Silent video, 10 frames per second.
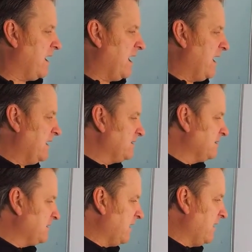
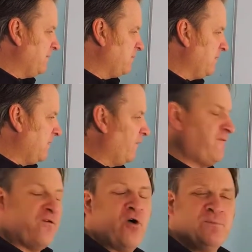and a
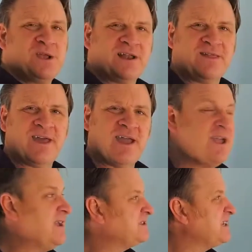formula
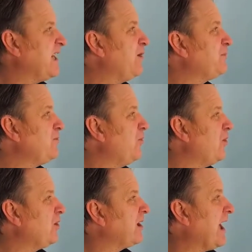there to help you
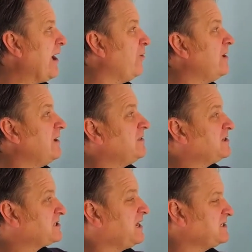work out
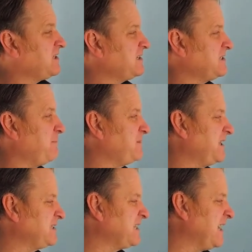the size of the
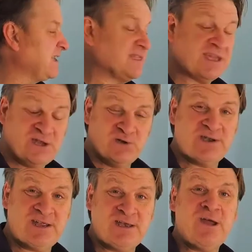septic tank that you
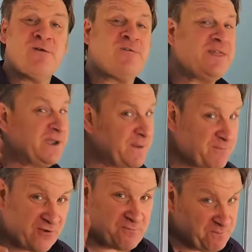need for the
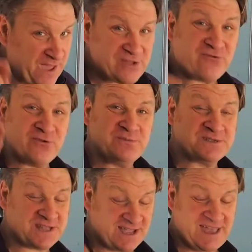number of
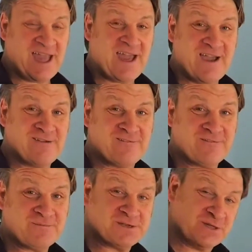bedrooms that you have.
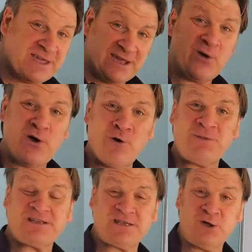So there you go. I hope
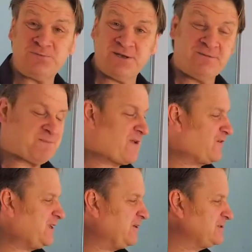that's helped you, that
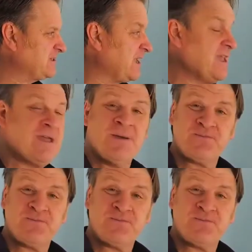video today.